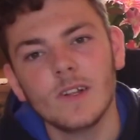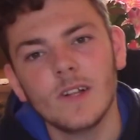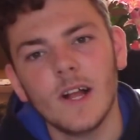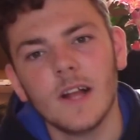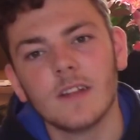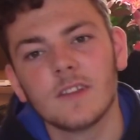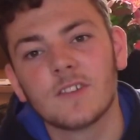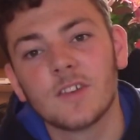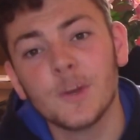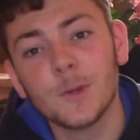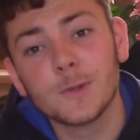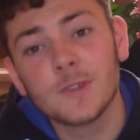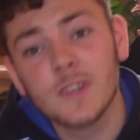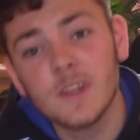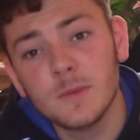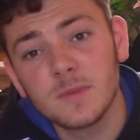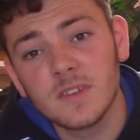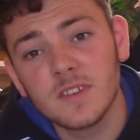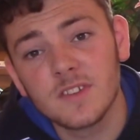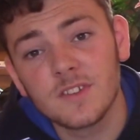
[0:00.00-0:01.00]
And 2
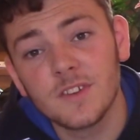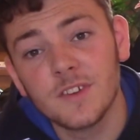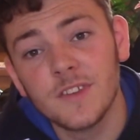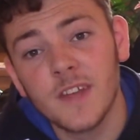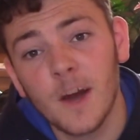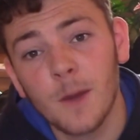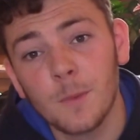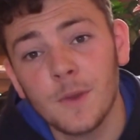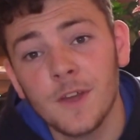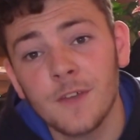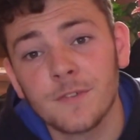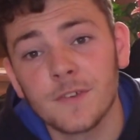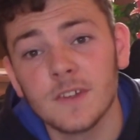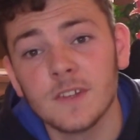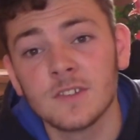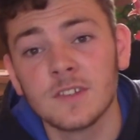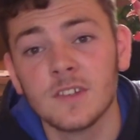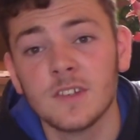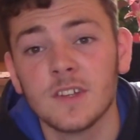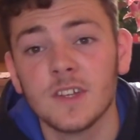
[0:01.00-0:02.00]
teams he's done that with
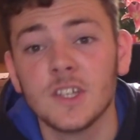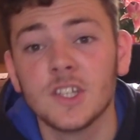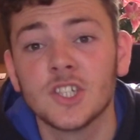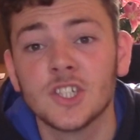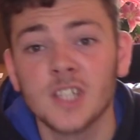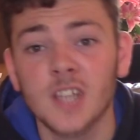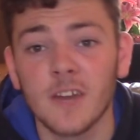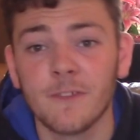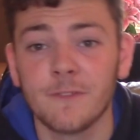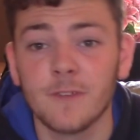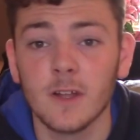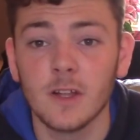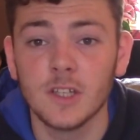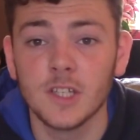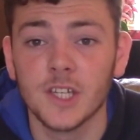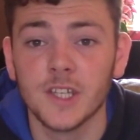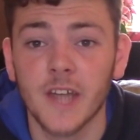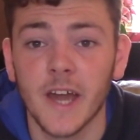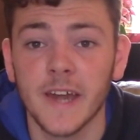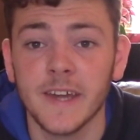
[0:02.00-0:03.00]
is indeed Sheffield
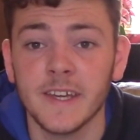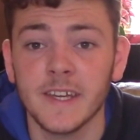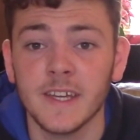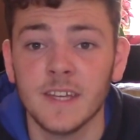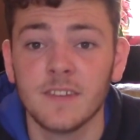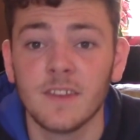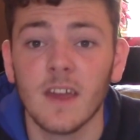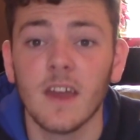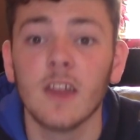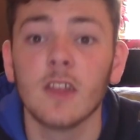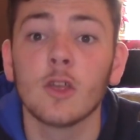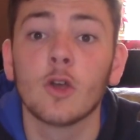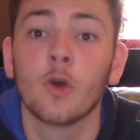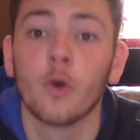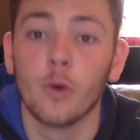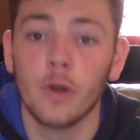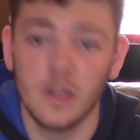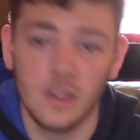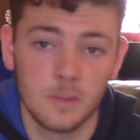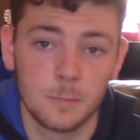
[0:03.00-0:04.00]
United and
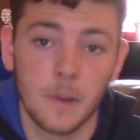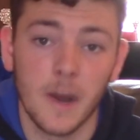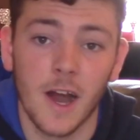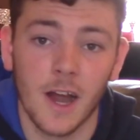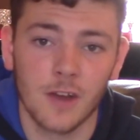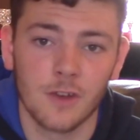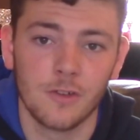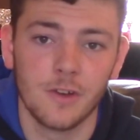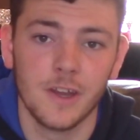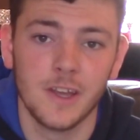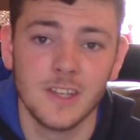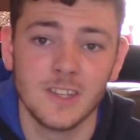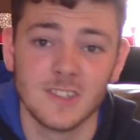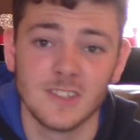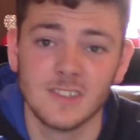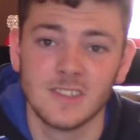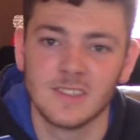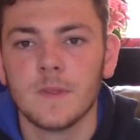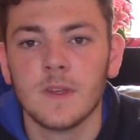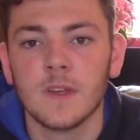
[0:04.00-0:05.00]
Queen's Park
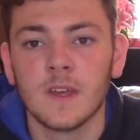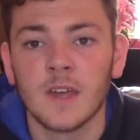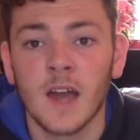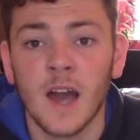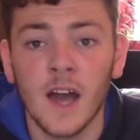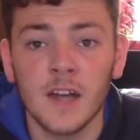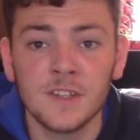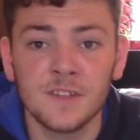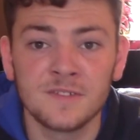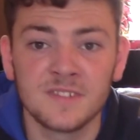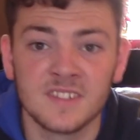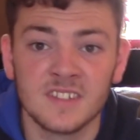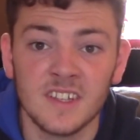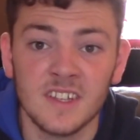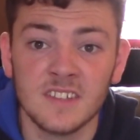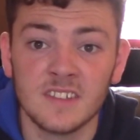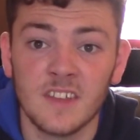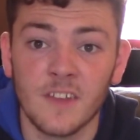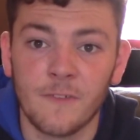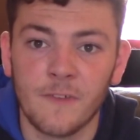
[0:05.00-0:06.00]
Rangers. Cardiff
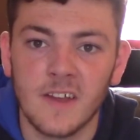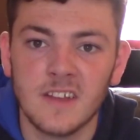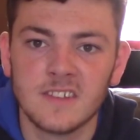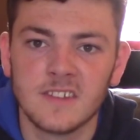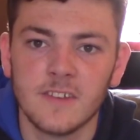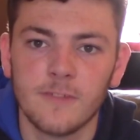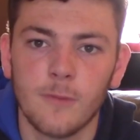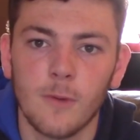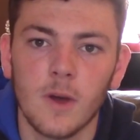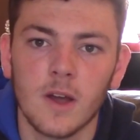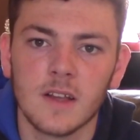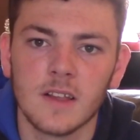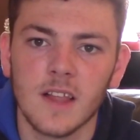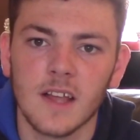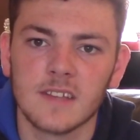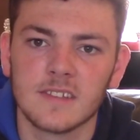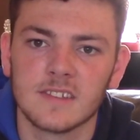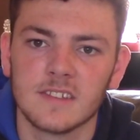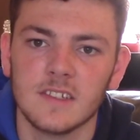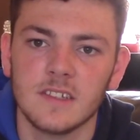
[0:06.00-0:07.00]
City's defensive work
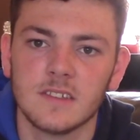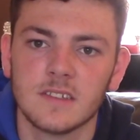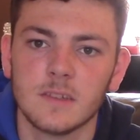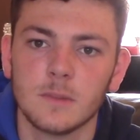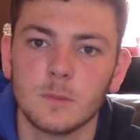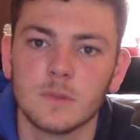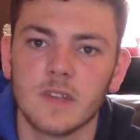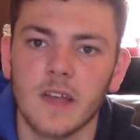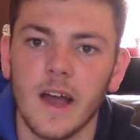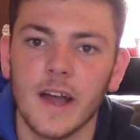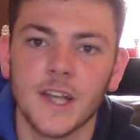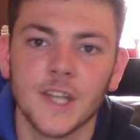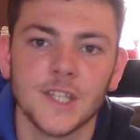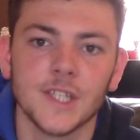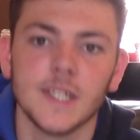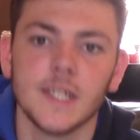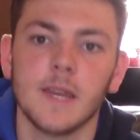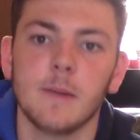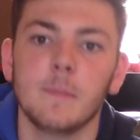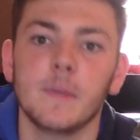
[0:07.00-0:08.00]
last season was
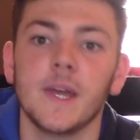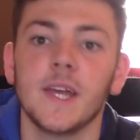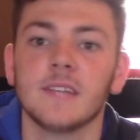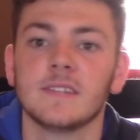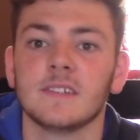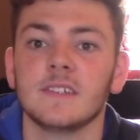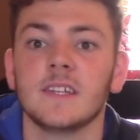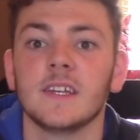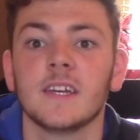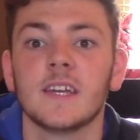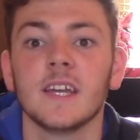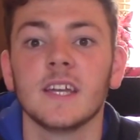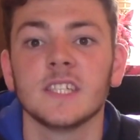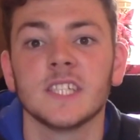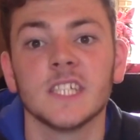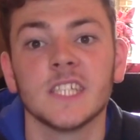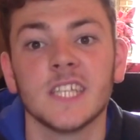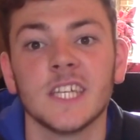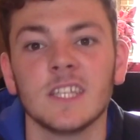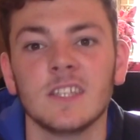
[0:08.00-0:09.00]
actually amazing. In case
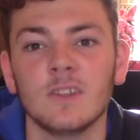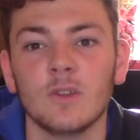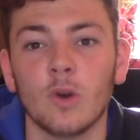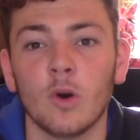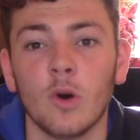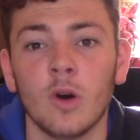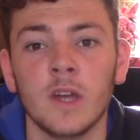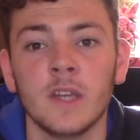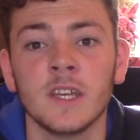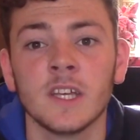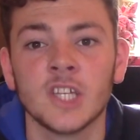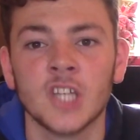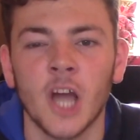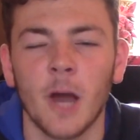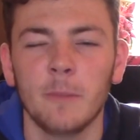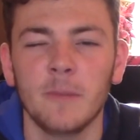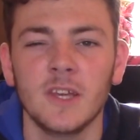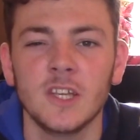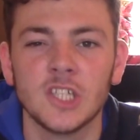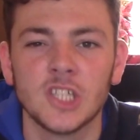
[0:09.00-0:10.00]
you didn't know, in the
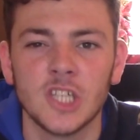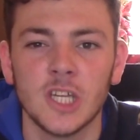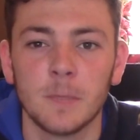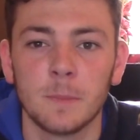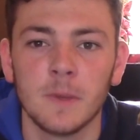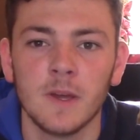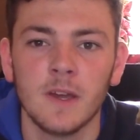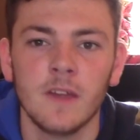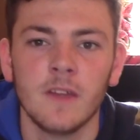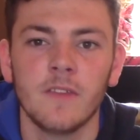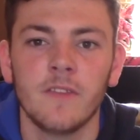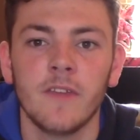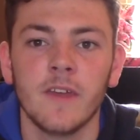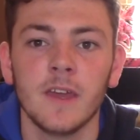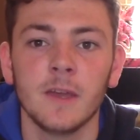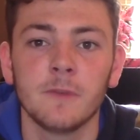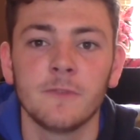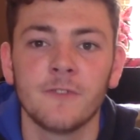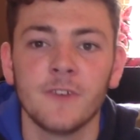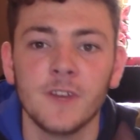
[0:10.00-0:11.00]
Championship,
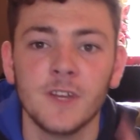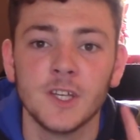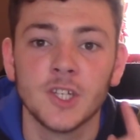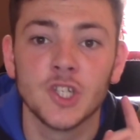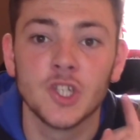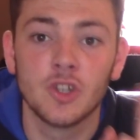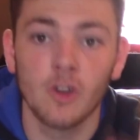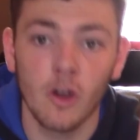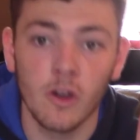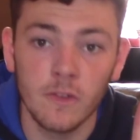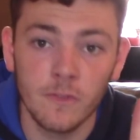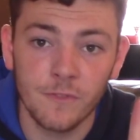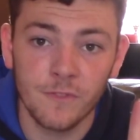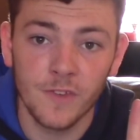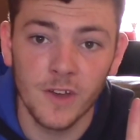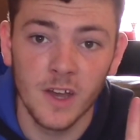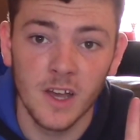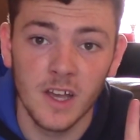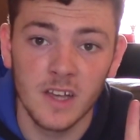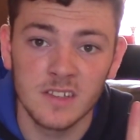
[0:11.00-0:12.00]
they finished joint
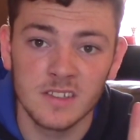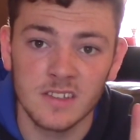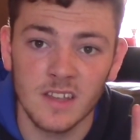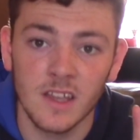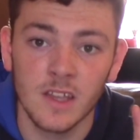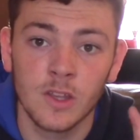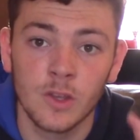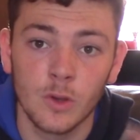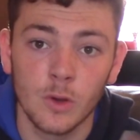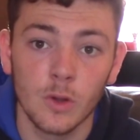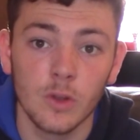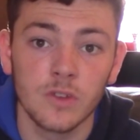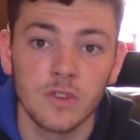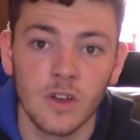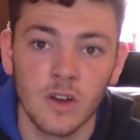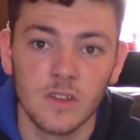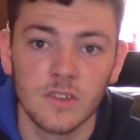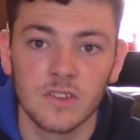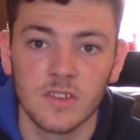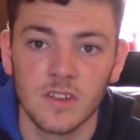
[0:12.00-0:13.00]
first at goals
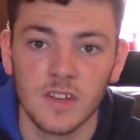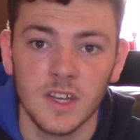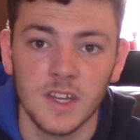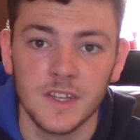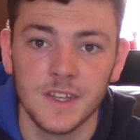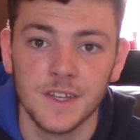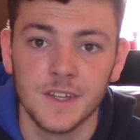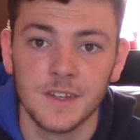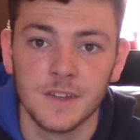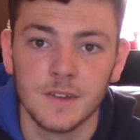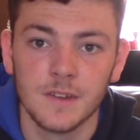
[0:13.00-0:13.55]
conceded.